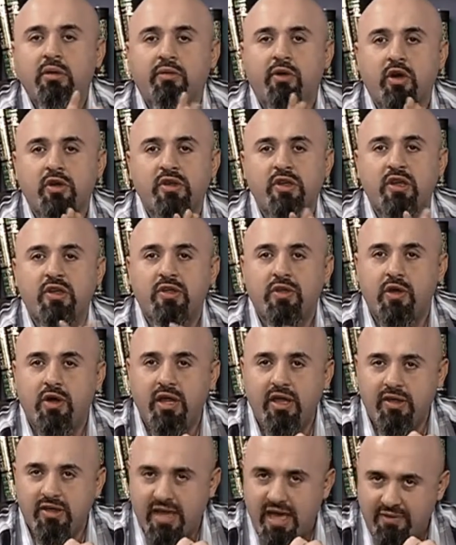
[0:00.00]
verses
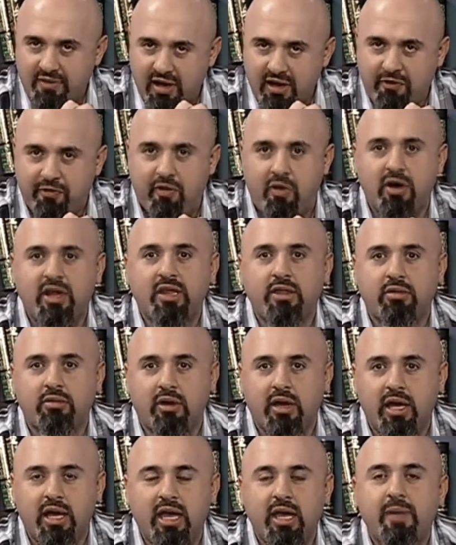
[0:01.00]
37 to
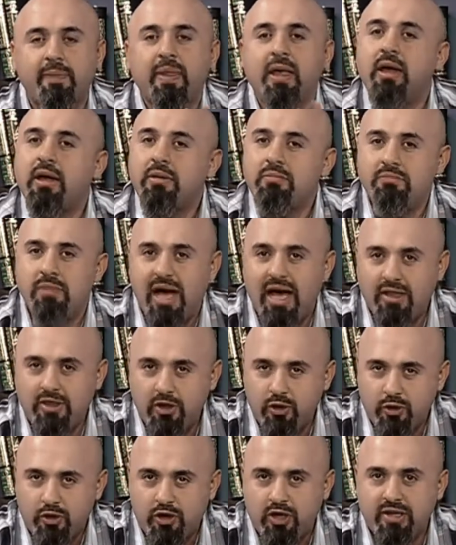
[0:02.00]
43.
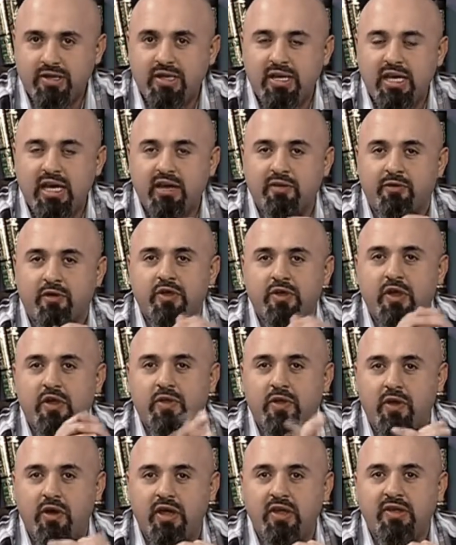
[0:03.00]
Matthew 13,
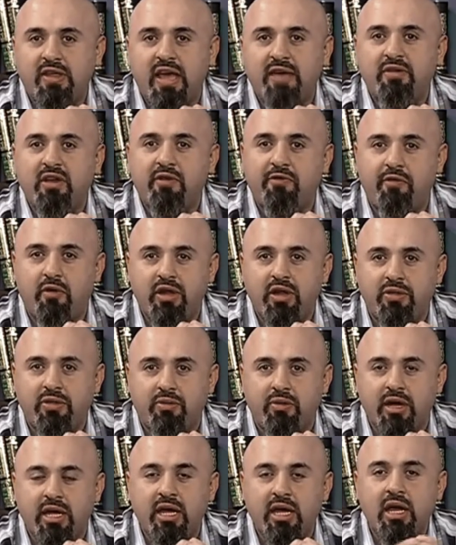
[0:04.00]
verses 37 to
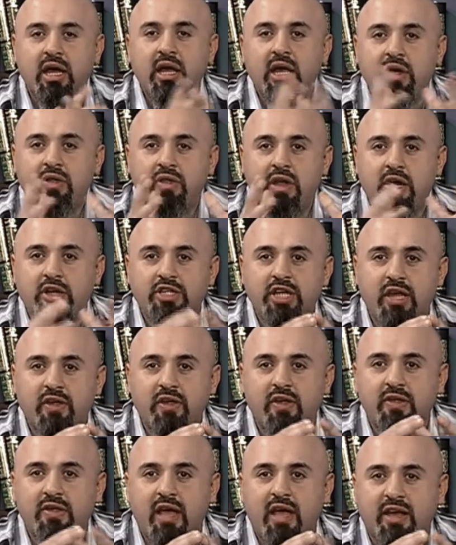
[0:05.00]
43. There
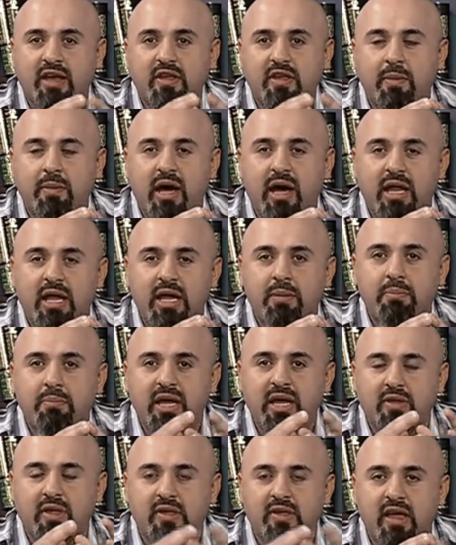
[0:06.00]
Jesus talks about him
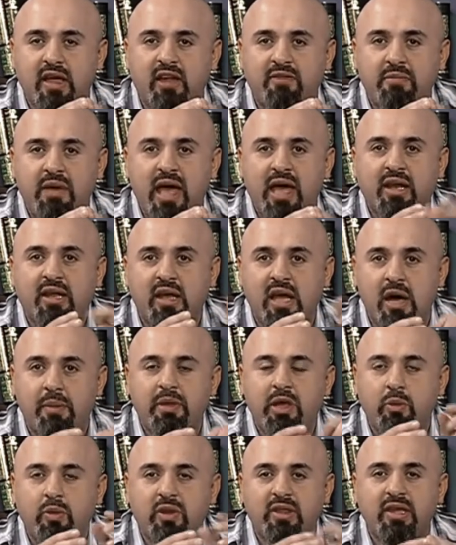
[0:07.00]
being the Son of Man
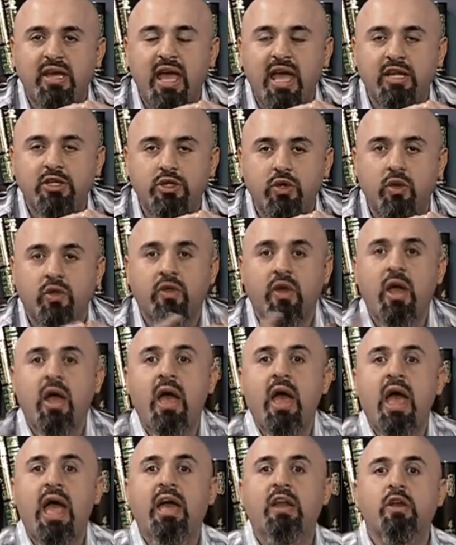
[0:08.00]
coming with the angels,
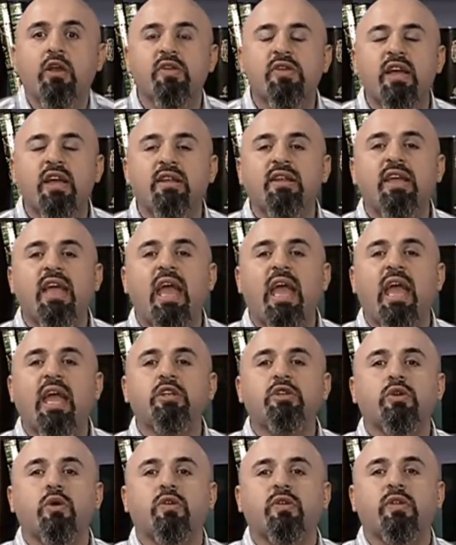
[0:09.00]
and he'll send the
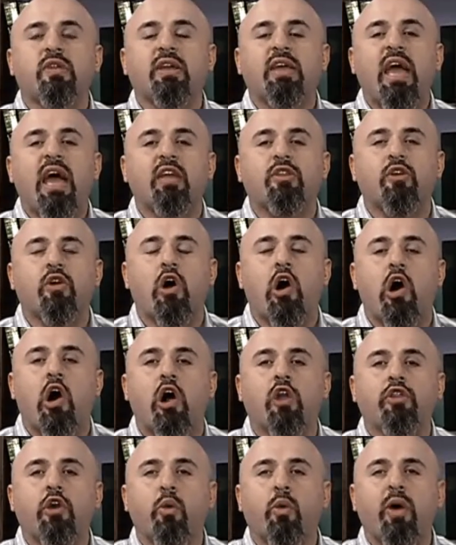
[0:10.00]
angels to gather
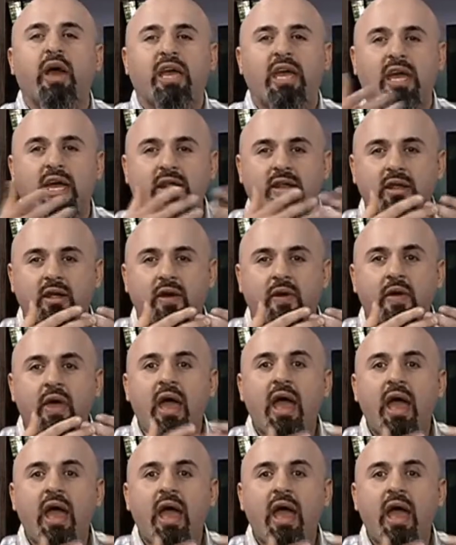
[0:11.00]
all the wicked